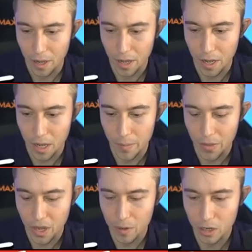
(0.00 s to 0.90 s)
Um,
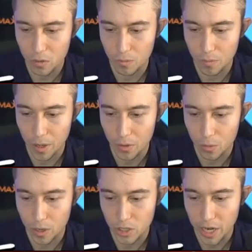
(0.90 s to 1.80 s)
I think I'm going to go
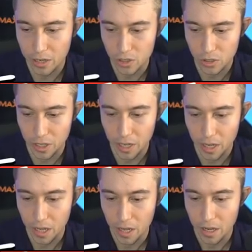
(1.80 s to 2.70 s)
Mother Witch, actually.
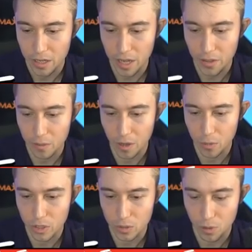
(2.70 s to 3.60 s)
Yeah, I think
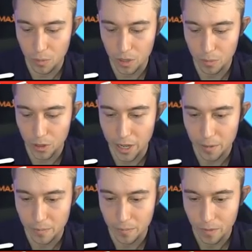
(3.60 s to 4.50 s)
Mother Witch is probably the
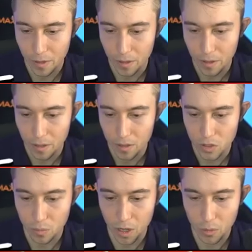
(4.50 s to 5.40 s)
play.
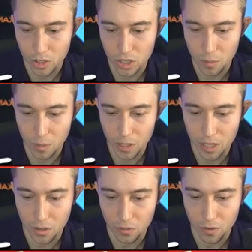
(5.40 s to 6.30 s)
the Mother Witch is going to be
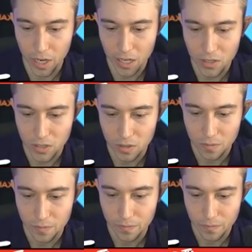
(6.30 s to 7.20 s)
able to kill the Phoenix,
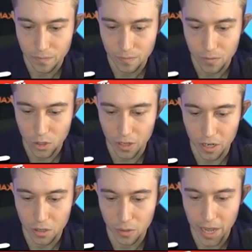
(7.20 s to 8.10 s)
turn
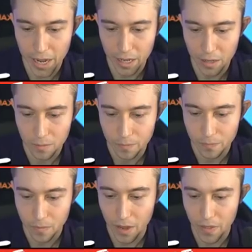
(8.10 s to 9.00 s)
it into an egg,
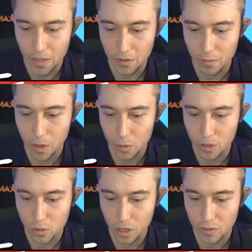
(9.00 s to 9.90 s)
and then the Mother
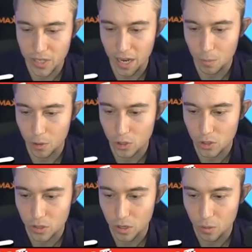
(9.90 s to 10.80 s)
Witch will give us counter push,
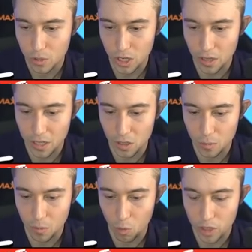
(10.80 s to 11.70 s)
which I like a
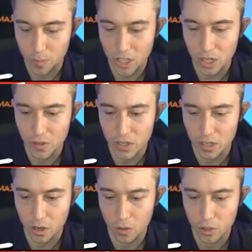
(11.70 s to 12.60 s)
little bit more, especially if he's
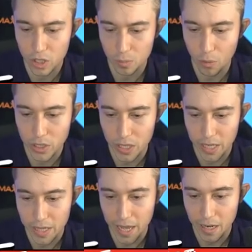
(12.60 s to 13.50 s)
going to go and use his poison
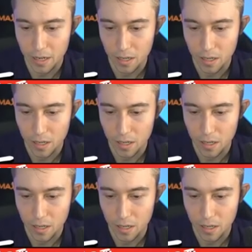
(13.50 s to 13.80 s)
like that.